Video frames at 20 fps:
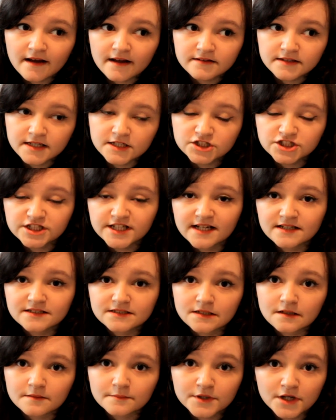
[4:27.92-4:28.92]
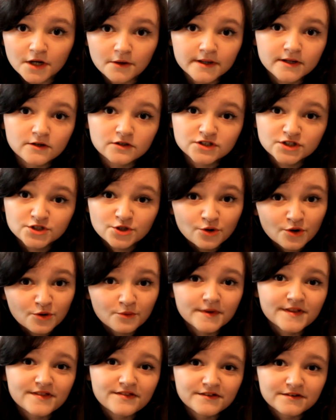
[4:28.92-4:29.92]
and then she ends up going on tour
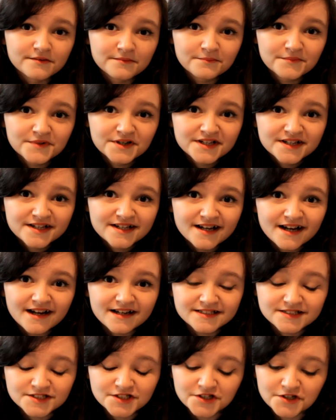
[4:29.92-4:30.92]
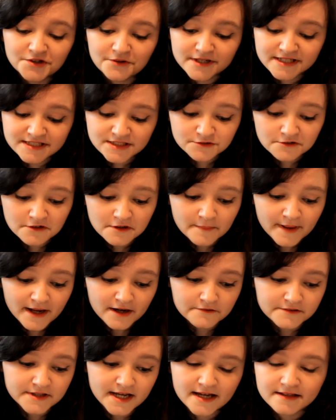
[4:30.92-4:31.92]
with them. So it's all
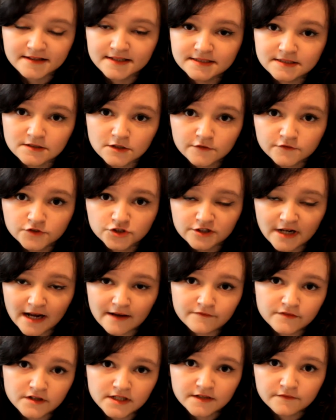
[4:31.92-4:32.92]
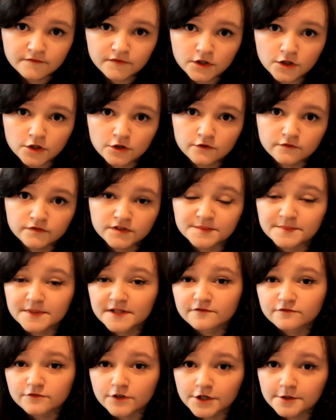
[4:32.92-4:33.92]
about that. There's a lot of travel involved, a
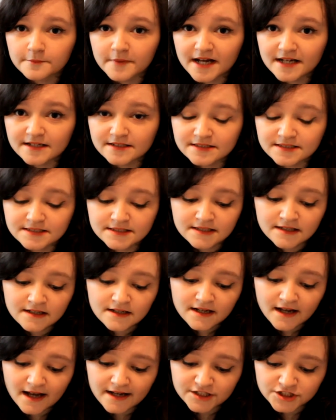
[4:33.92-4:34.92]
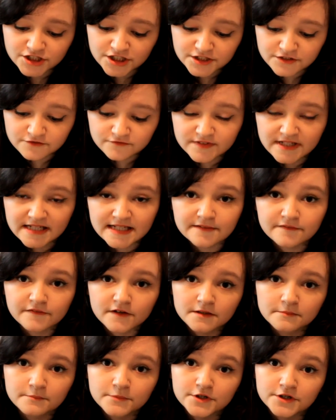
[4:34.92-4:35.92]
bit of romance, and it's just a really
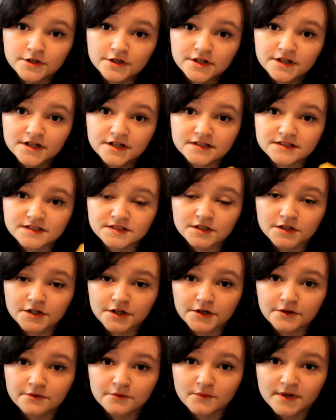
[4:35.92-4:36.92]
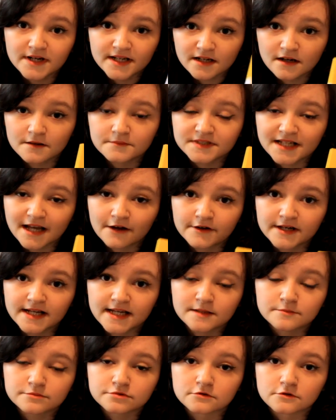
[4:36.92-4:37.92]
fun book. So when it comes out in
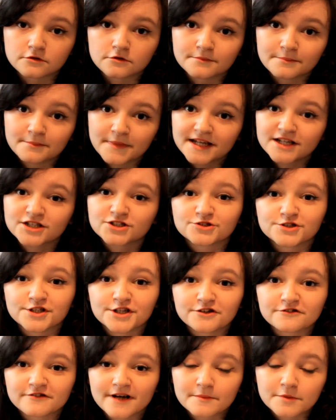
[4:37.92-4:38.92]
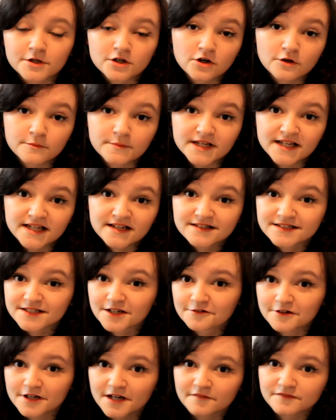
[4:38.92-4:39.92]
April, make sure you grab a copy because
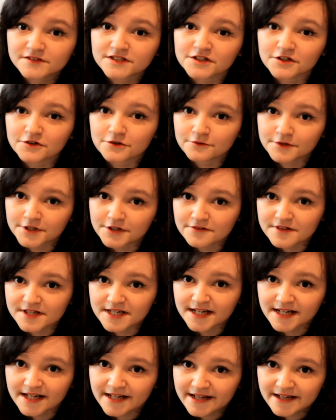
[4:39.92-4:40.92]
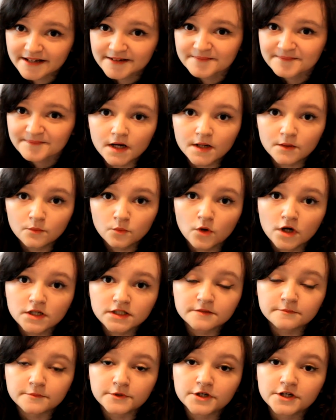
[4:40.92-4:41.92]
I would love to know what you think. I
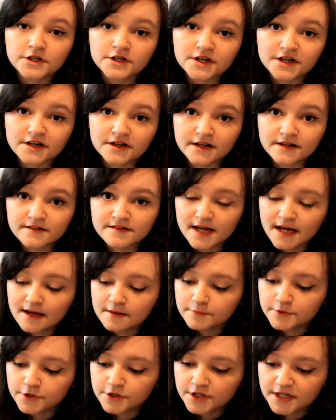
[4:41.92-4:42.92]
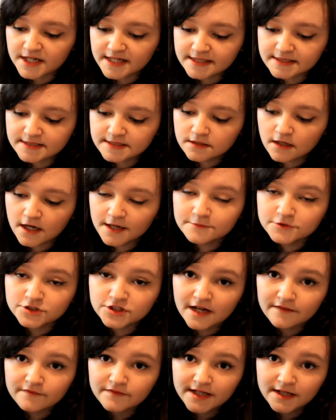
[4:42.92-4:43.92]
won a book, and that book is Time
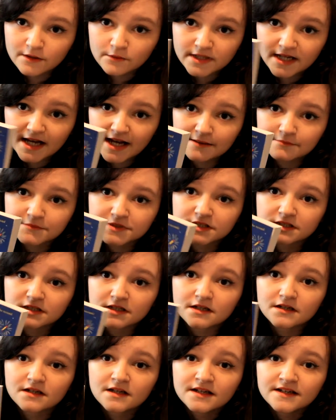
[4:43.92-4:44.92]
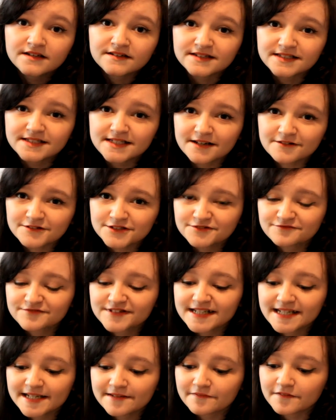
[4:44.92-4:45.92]
Travelling with a Hamster. This sounds
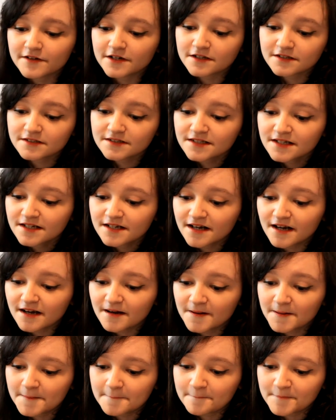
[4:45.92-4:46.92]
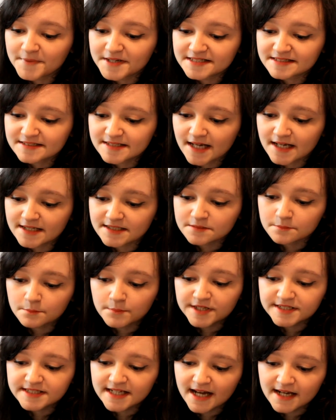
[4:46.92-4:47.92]
really fun. It says,
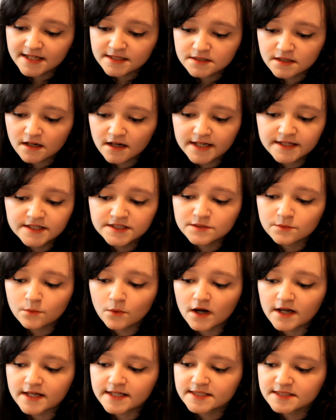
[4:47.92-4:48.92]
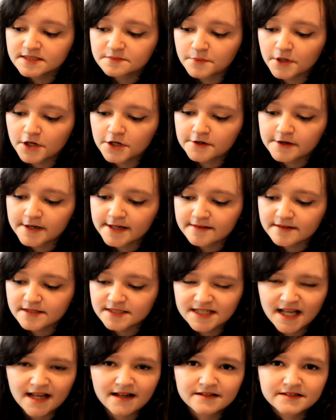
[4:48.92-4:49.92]
my dad died twice, but only the
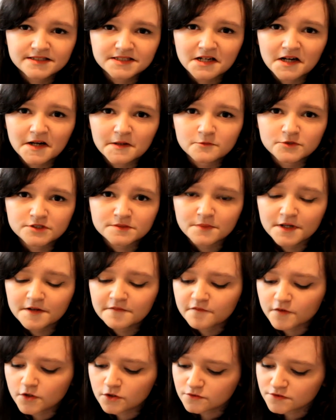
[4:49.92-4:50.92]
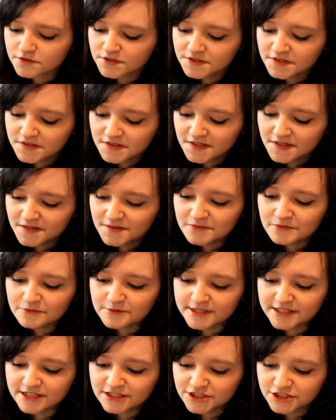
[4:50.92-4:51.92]
second time was my fault,
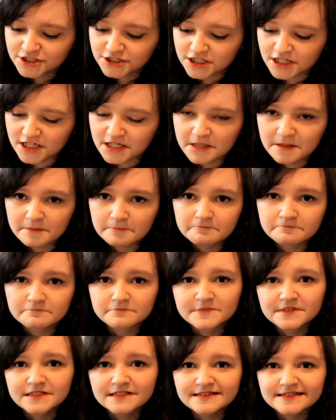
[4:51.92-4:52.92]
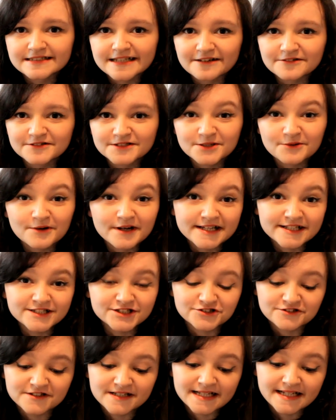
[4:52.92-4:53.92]
which sounds quite
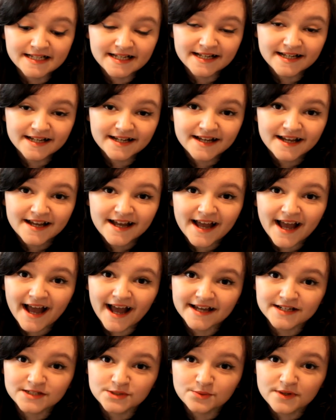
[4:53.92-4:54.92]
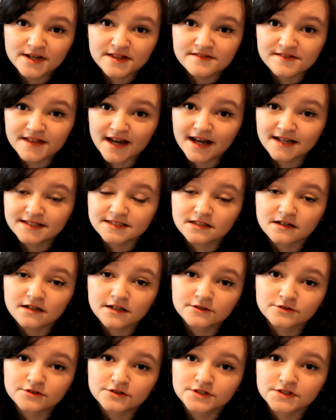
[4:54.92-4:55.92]
intriguing. And with that,
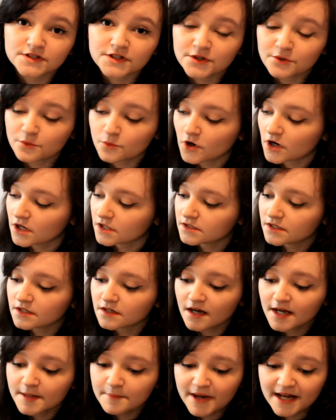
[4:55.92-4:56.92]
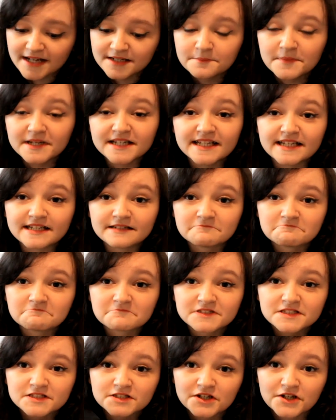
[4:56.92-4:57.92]
I also won an iPad mini.
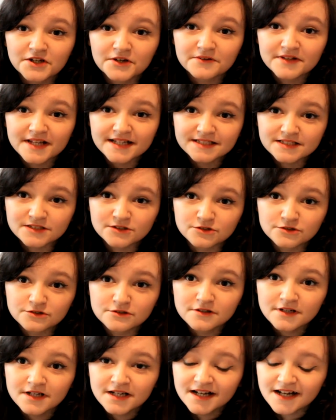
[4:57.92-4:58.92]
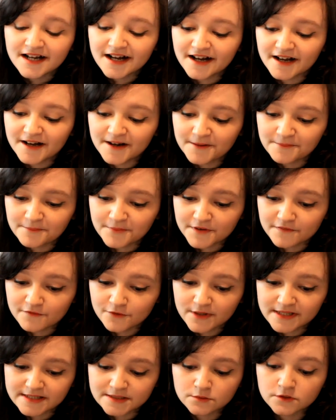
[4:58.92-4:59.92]
So that's cool. I've
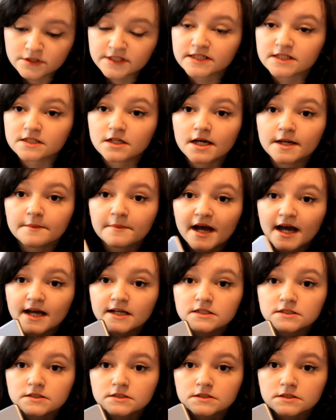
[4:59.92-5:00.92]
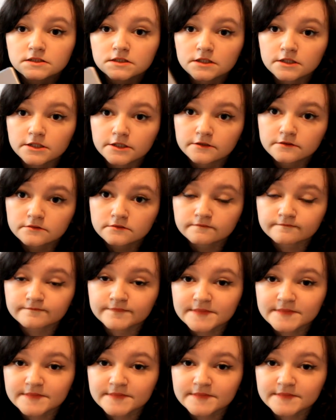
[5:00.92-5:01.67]
always wanted an iPad, so